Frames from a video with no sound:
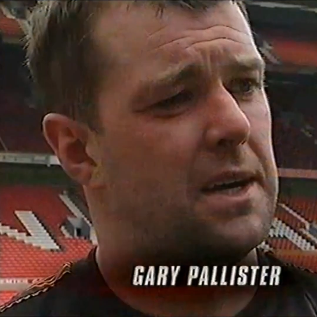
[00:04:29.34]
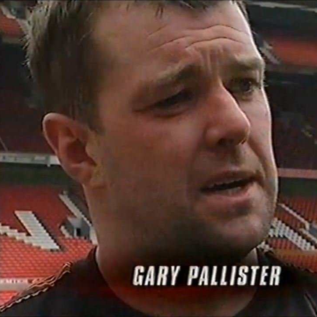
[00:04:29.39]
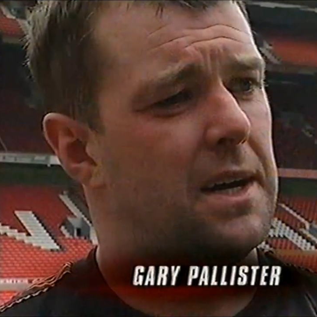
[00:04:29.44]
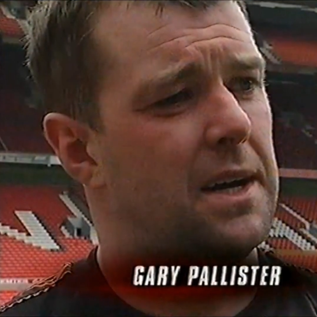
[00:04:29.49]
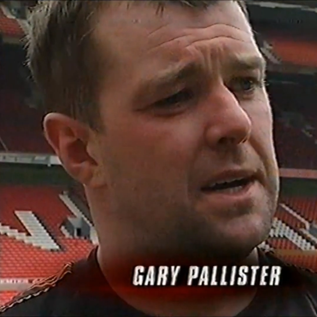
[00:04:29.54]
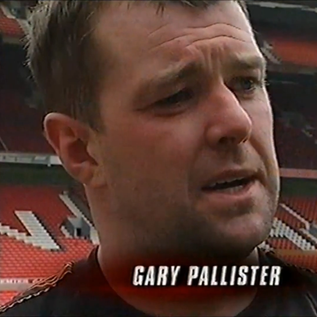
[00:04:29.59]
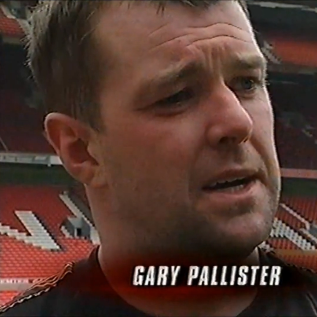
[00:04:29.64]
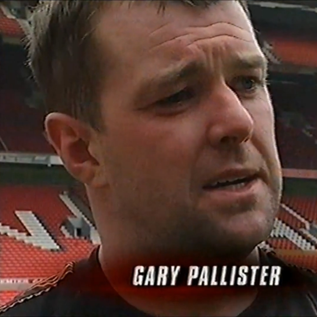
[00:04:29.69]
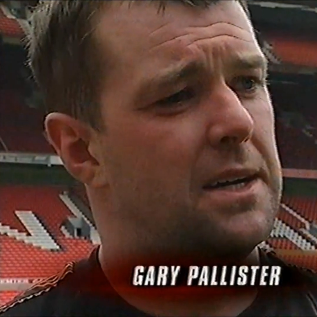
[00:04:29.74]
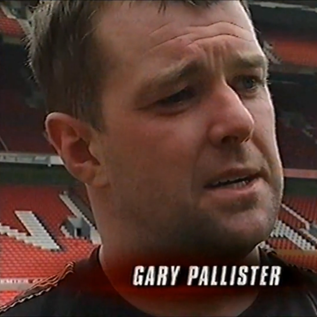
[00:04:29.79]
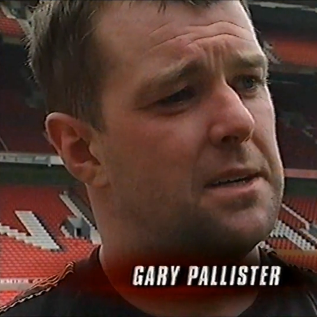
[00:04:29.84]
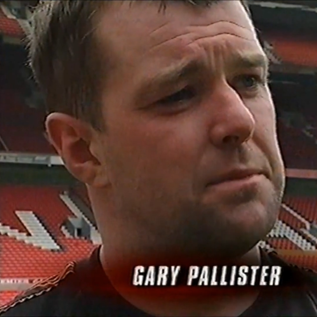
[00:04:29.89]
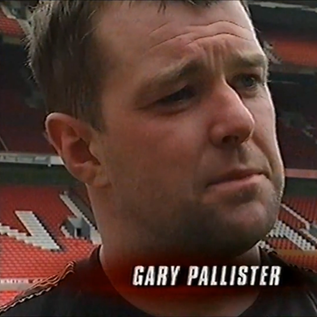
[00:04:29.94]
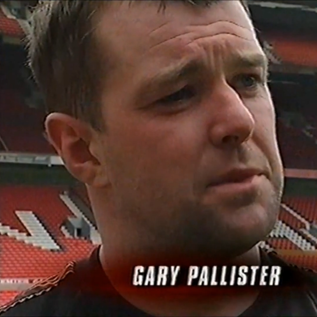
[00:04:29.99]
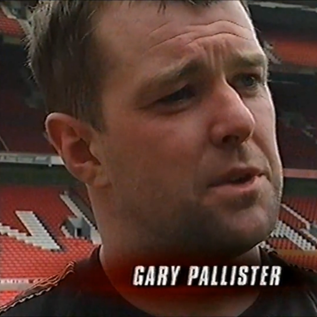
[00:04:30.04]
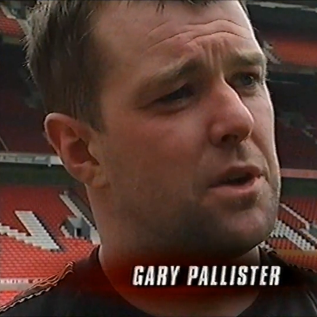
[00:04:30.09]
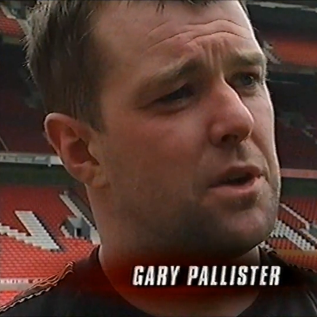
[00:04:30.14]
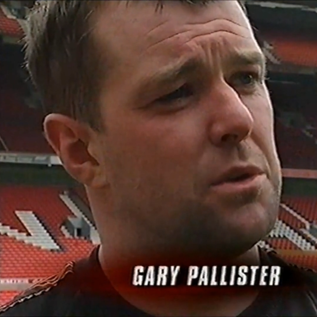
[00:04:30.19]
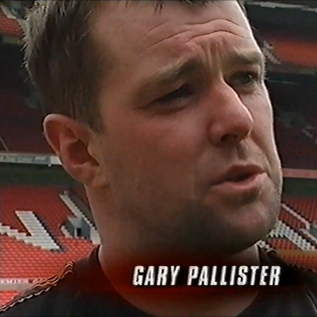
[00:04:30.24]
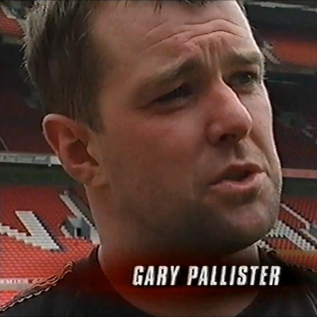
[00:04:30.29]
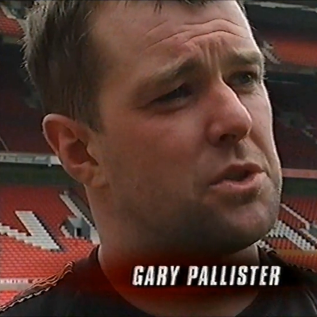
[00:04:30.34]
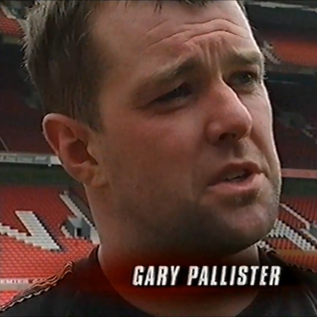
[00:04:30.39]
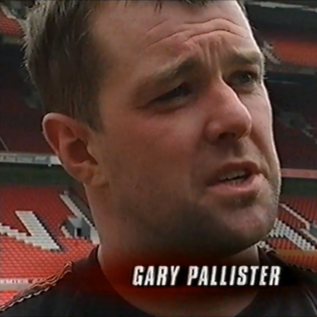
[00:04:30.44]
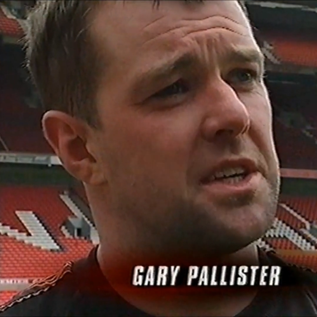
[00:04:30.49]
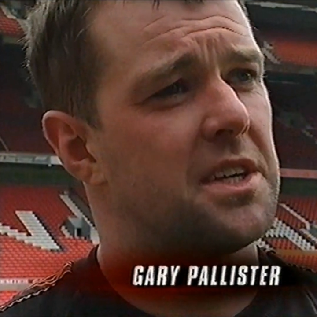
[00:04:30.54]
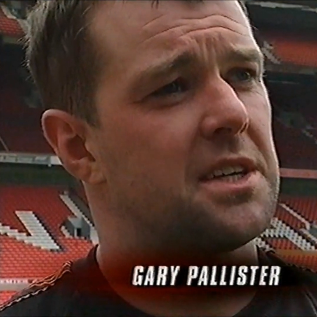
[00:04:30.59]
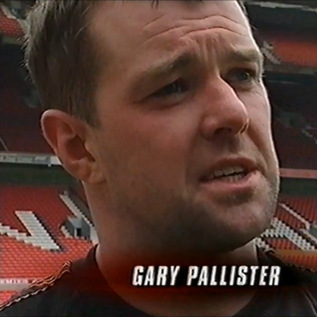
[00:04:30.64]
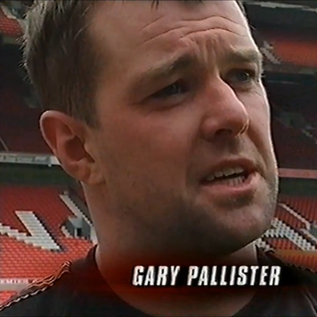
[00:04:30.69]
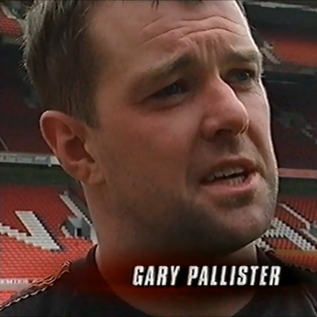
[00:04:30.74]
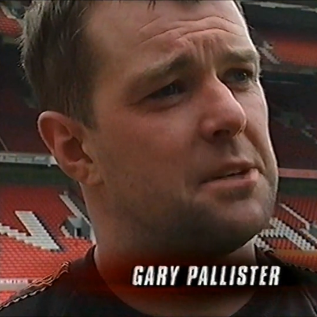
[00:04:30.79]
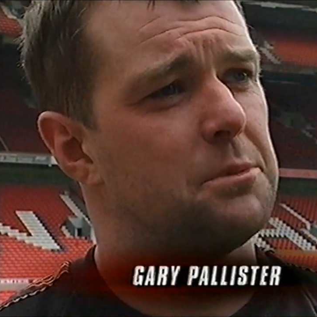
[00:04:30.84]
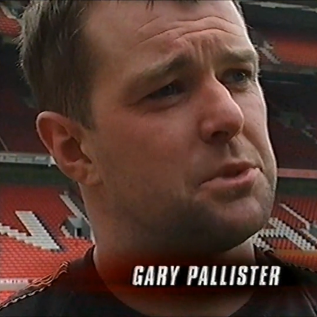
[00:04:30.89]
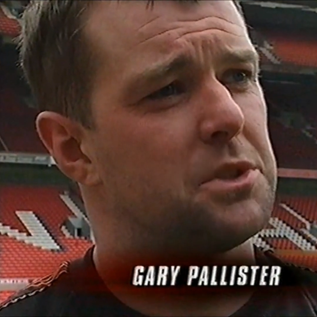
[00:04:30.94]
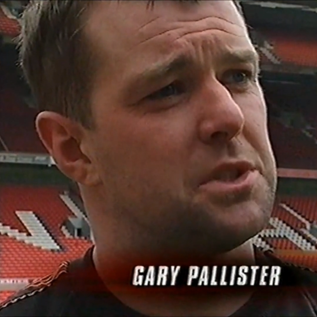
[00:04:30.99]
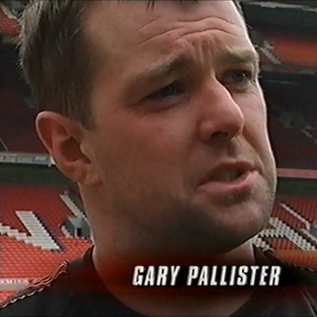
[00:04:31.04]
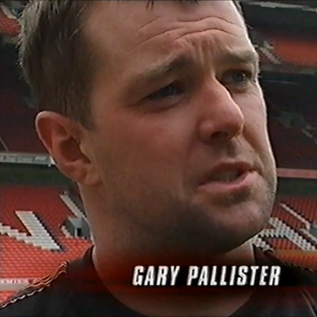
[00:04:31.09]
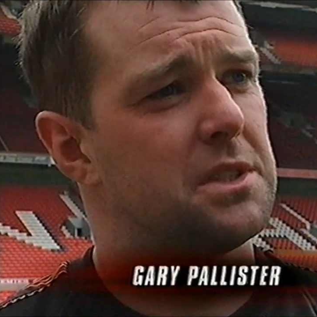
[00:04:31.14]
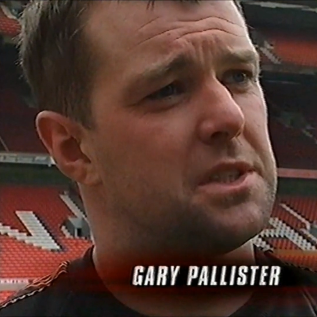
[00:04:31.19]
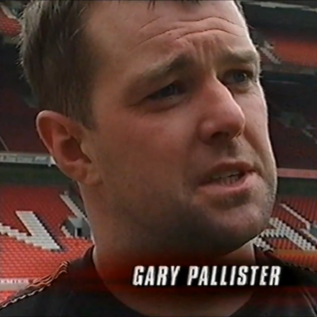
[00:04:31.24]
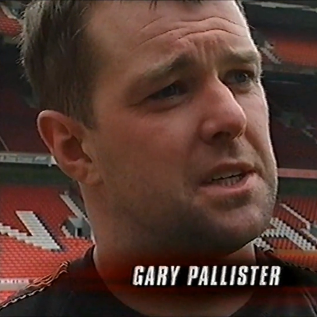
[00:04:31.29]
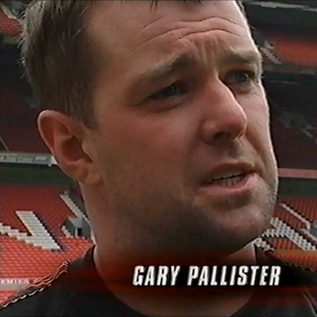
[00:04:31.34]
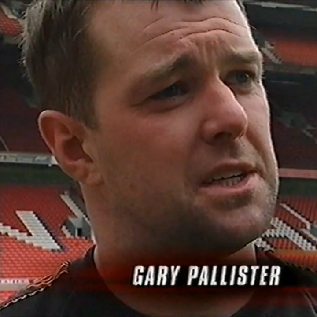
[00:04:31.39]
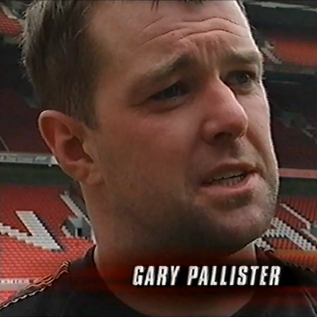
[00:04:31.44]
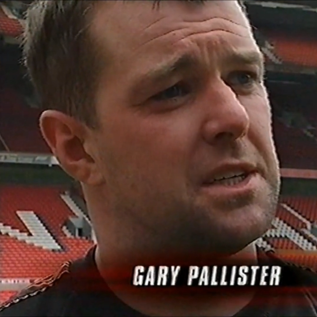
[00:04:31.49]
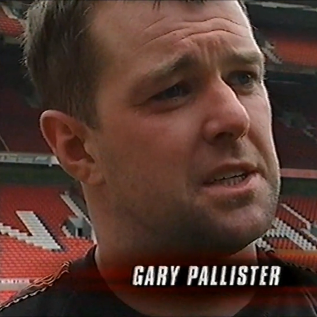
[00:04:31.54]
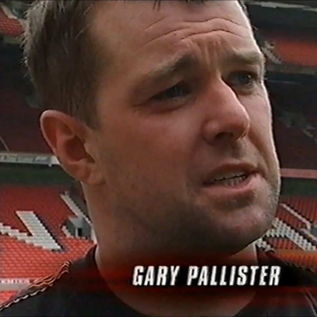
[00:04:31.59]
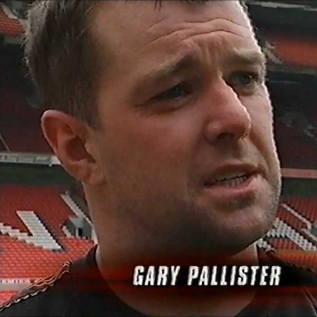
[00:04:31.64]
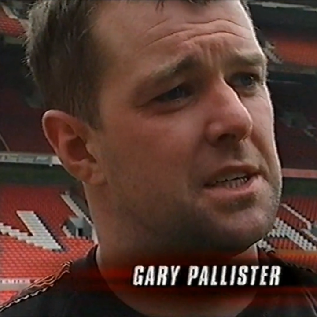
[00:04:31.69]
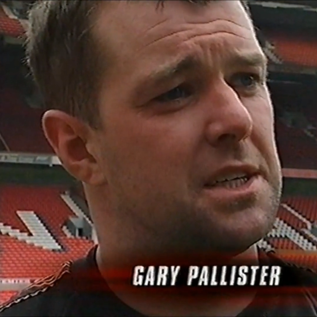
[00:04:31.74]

um, they're always going to nick games. And uh,